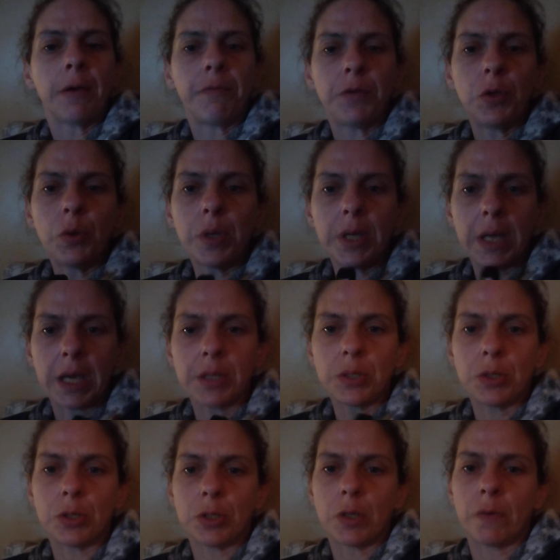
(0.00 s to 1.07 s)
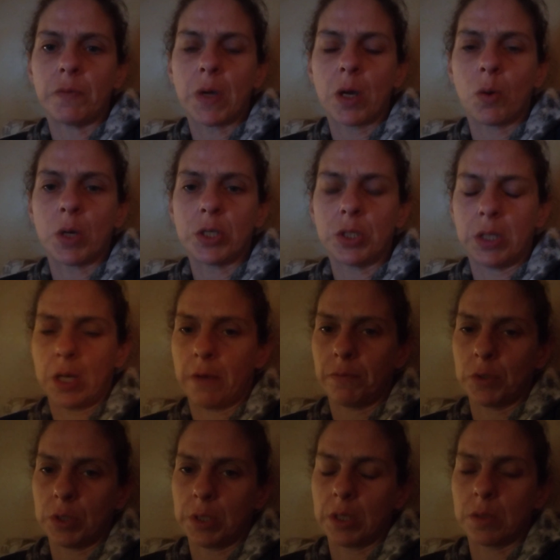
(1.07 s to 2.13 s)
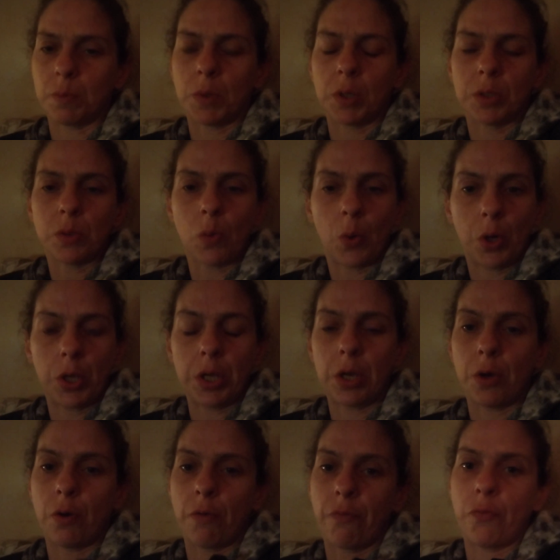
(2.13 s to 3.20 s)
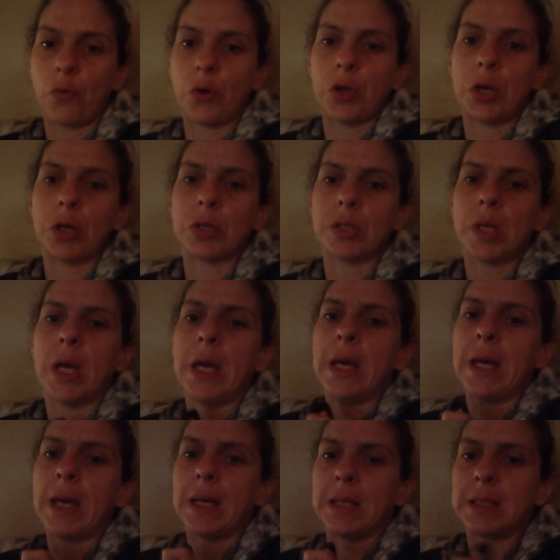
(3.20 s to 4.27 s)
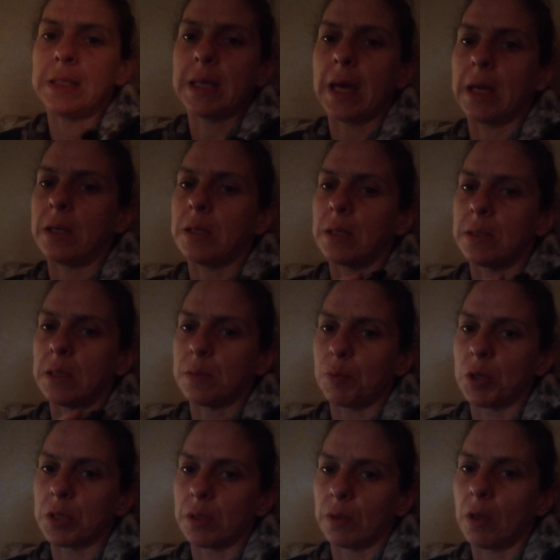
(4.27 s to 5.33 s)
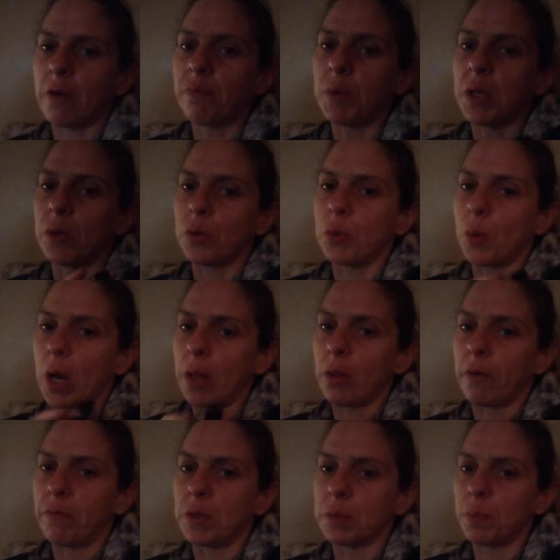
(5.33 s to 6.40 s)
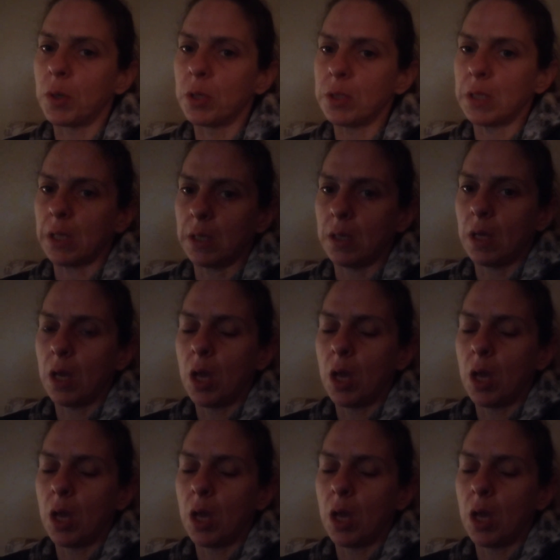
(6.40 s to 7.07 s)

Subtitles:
If you can ask yourself that question after 6 months or a year or 4 years and say, does this person love me or do I love this person?